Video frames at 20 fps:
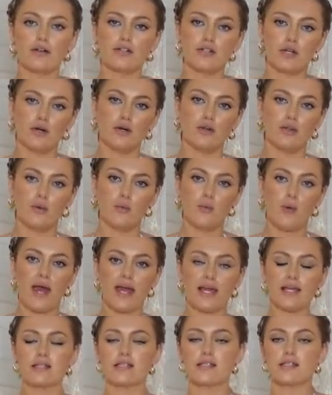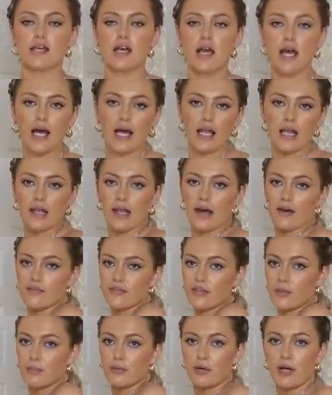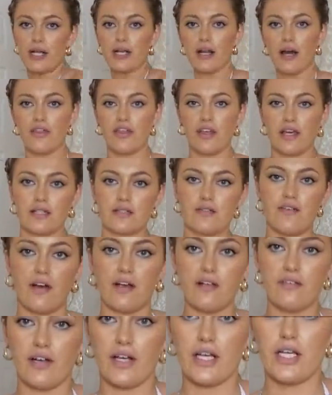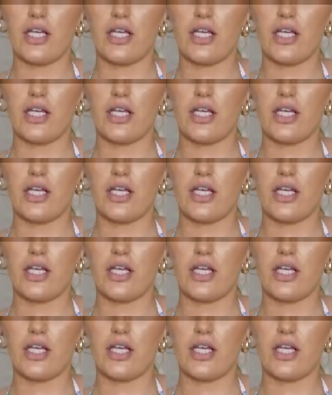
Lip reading: and do it on the waist. Love the print. I think it's very, very